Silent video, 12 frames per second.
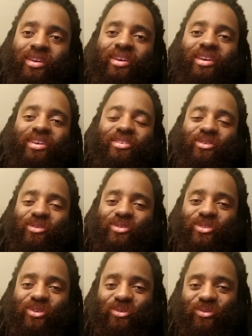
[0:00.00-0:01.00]
is
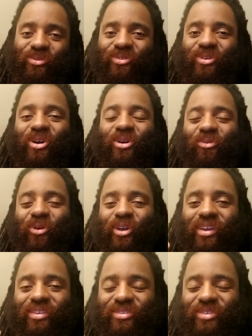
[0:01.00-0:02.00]
also
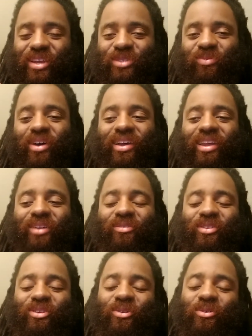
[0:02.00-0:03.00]
working. So that's why, like when
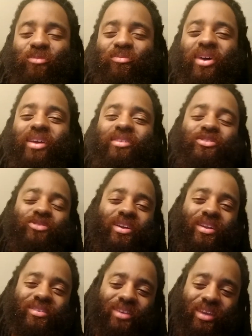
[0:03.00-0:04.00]
you go into bed, try
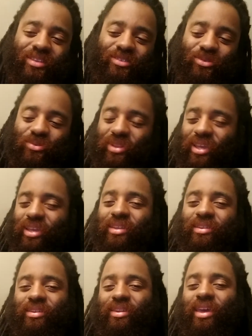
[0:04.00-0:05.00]
not to eat too late in
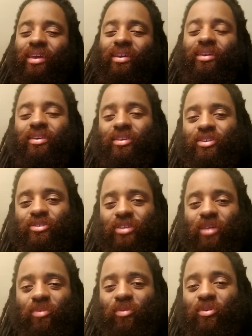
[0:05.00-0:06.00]
the day. So
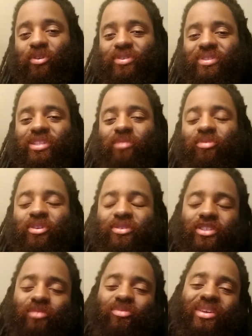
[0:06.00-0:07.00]
that way when you're sleeping, your
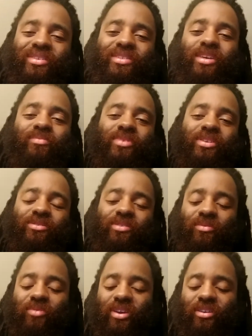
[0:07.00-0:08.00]
stomach is empty. So
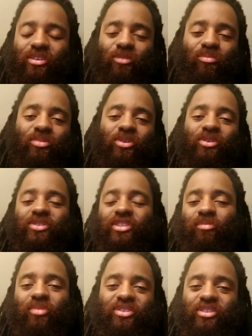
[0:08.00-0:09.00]
that way your
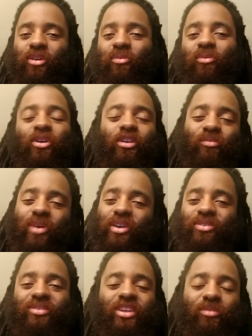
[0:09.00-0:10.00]
stomach's not working while you're
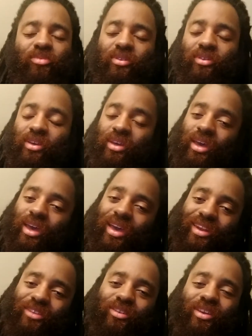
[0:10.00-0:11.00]
sleeping. And
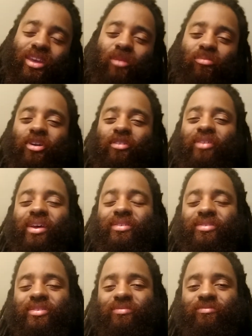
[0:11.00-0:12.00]
then you can get better
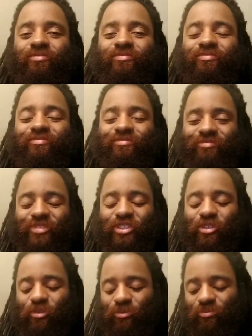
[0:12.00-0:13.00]
rest.
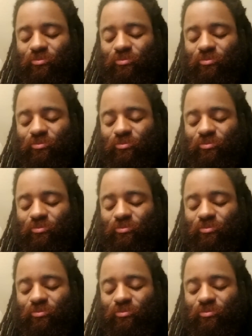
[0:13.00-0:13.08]
So,